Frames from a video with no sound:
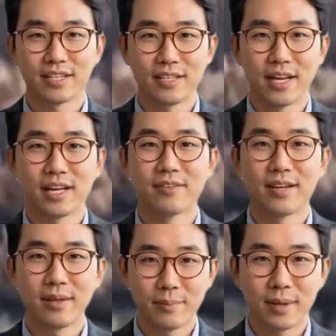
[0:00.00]
and
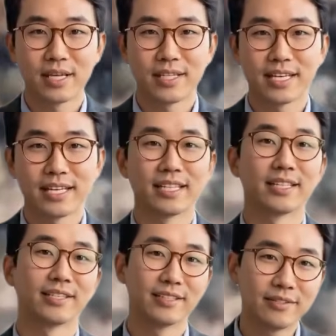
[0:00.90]
permanently neutralizing its
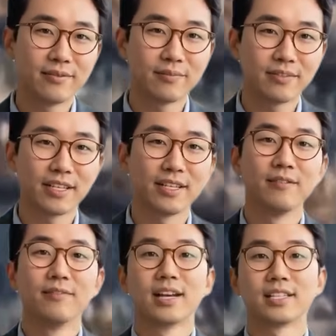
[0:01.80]
operational mobility.